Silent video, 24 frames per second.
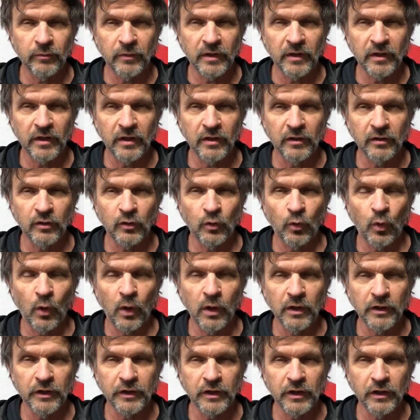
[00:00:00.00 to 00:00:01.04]
get a
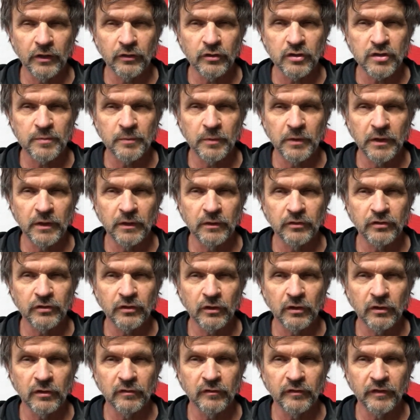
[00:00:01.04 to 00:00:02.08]
quality underspin
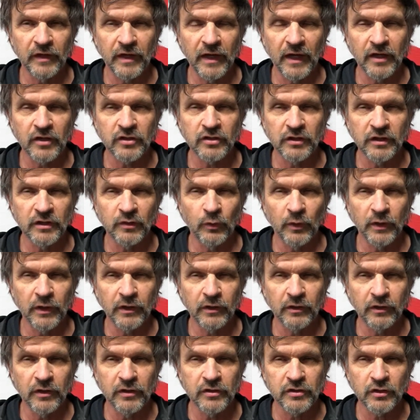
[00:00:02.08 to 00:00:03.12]
serve that actually, when it
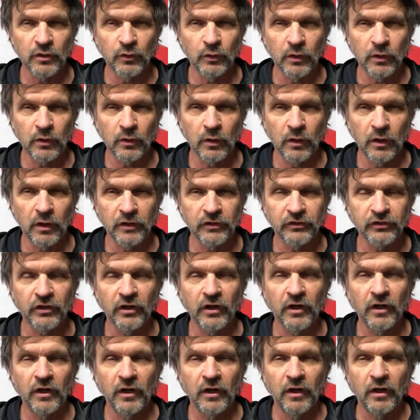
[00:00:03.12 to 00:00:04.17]
does go across
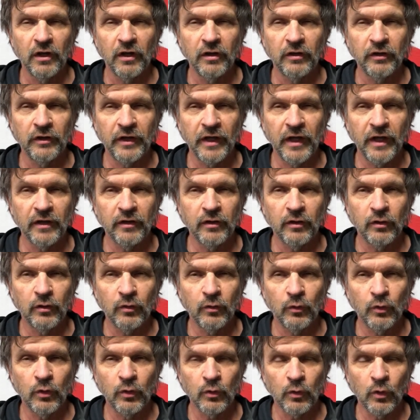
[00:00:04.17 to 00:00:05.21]
the net,
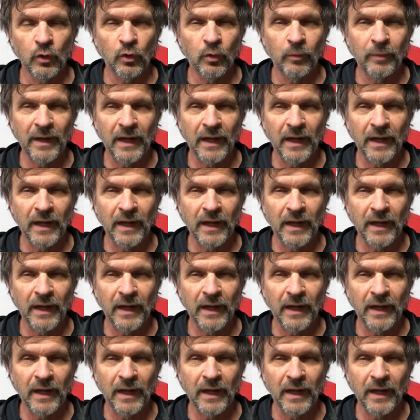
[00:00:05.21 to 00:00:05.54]
will roll